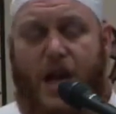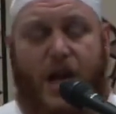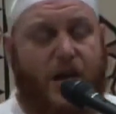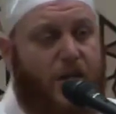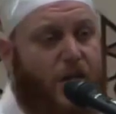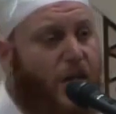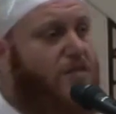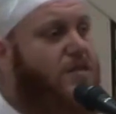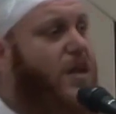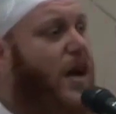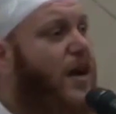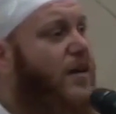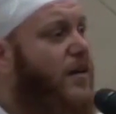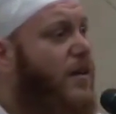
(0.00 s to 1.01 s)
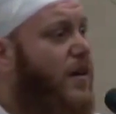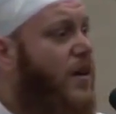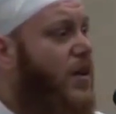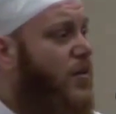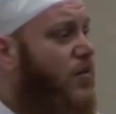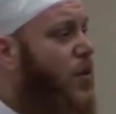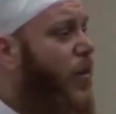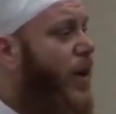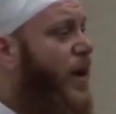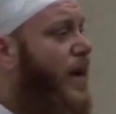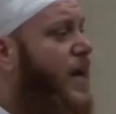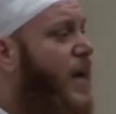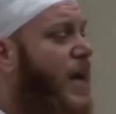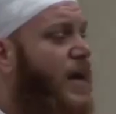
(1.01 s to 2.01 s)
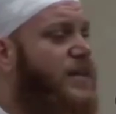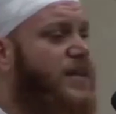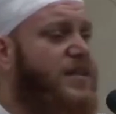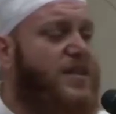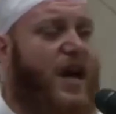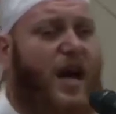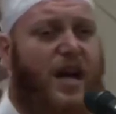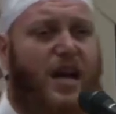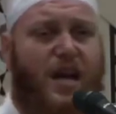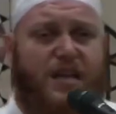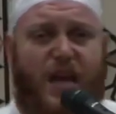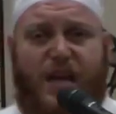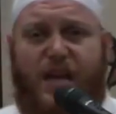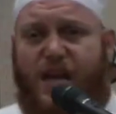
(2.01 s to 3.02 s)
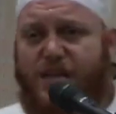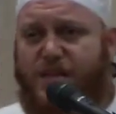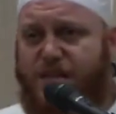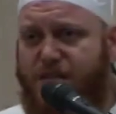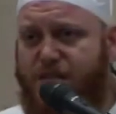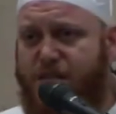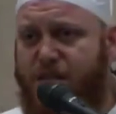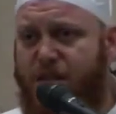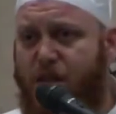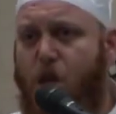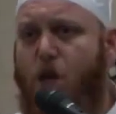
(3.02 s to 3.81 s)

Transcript: And also, we want to collect, inshallah, donations.